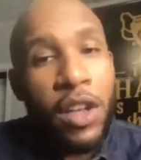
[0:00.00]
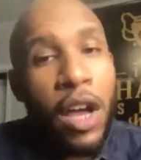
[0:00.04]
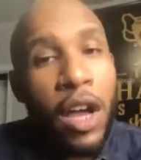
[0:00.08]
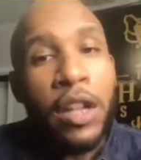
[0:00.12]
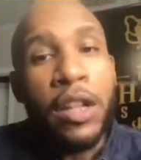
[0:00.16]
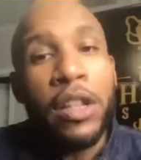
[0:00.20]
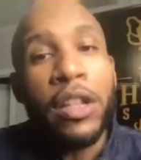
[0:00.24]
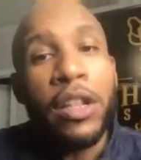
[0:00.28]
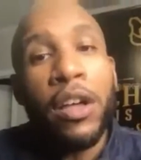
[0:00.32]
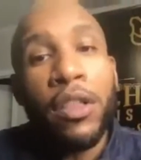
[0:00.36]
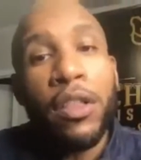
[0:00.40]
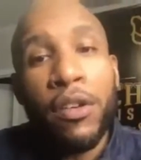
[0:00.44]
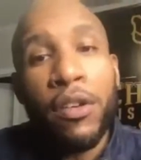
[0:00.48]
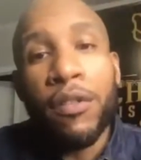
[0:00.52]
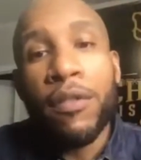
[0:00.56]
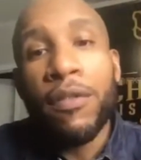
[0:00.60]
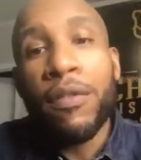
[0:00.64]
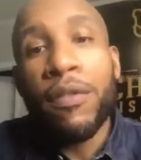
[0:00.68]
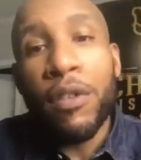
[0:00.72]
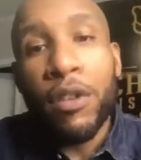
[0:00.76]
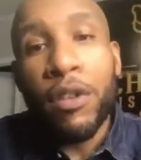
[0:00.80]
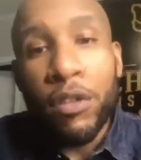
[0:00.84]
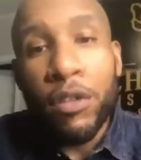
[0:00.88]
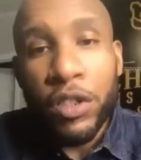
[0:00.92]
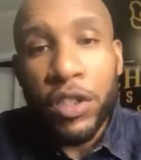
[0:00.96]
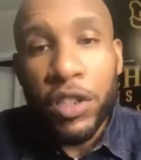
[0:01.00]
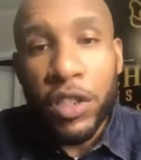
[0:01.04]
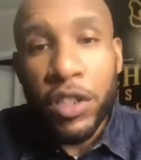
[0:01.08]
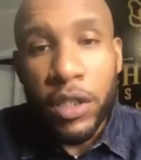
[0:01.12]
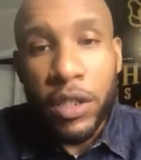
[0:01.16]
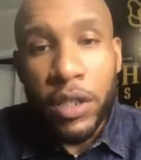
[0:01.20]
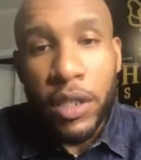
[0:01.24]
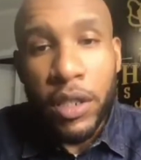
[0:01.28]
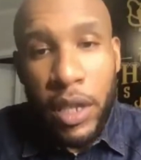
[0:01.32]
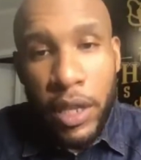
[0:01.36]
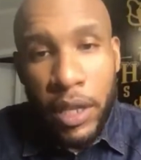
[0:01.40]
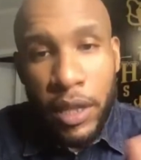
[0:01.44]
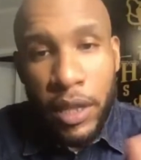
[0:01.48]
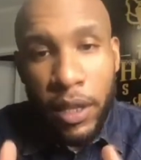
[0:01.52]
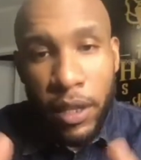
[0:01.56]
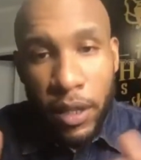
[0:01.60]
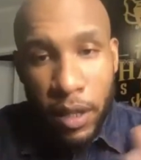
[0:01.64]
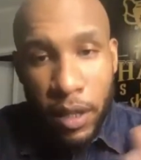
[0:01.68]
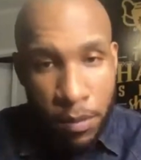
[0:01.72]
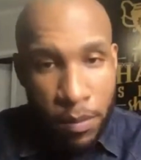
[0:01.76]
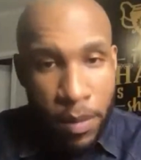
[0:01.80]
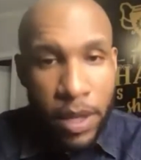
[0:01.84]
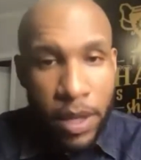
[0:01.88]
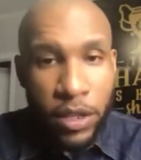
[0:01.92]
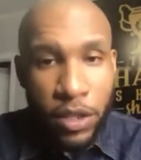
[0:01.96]
another version in the
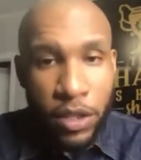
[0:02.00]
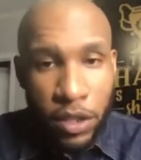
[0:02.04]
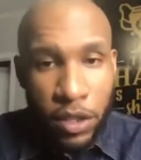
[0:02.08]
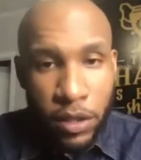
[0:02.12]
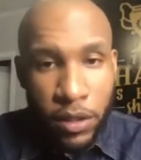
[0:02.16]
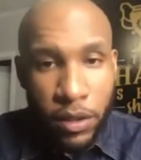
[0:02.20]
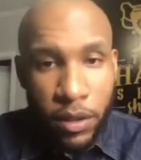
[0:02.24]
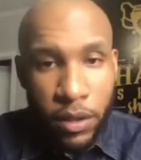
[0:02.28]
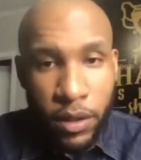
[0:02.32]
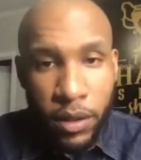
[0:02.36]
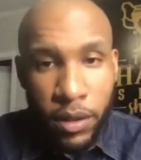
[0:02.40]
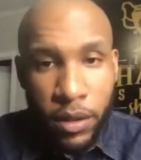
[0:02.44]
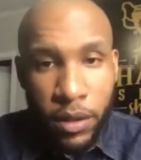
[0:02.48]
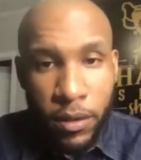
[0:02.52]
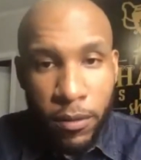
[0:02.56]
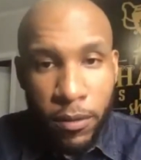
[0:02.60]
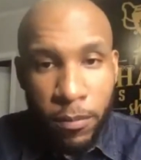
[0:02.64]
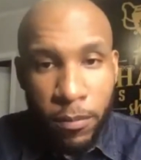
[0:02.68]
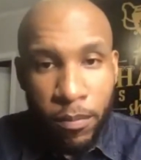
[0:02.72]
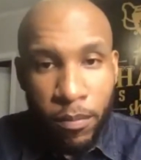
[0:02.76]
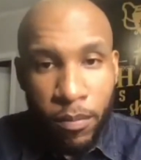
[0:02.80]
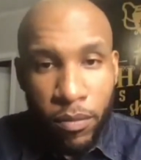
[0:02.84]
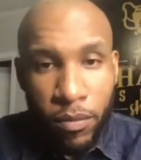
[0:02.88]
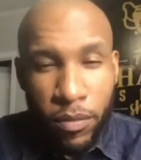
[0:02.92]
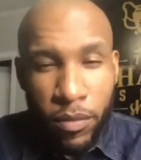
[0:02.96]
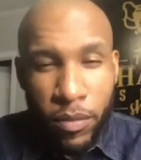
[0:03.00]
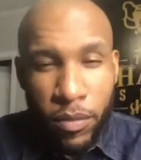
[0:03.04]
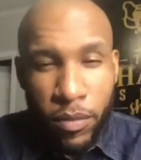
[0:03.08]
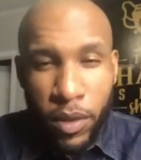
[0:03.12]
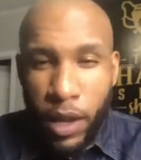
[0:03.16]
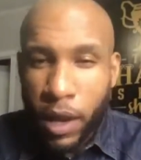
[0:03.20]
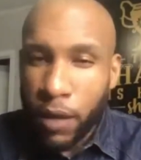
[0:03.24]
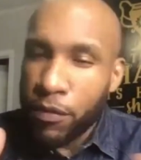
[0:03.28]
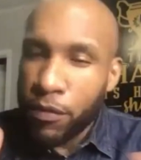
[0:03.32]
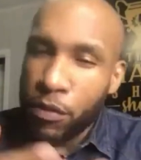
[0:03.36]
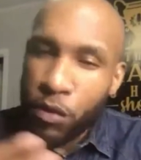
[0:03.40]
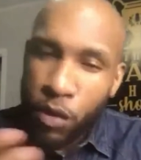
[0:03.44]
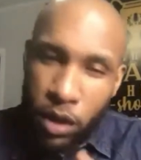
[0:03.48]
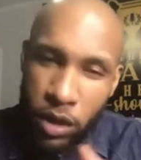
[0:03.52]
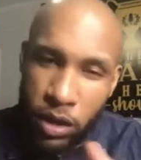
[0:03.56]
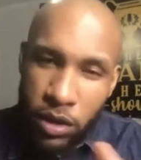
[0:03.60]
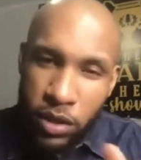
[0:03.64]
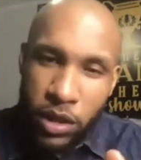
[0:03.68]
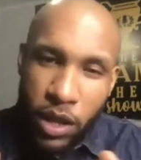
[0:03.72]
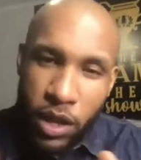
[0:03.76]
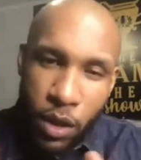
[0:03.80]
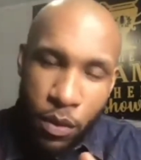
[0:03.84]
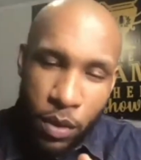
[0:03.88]
dimension. If you understand right.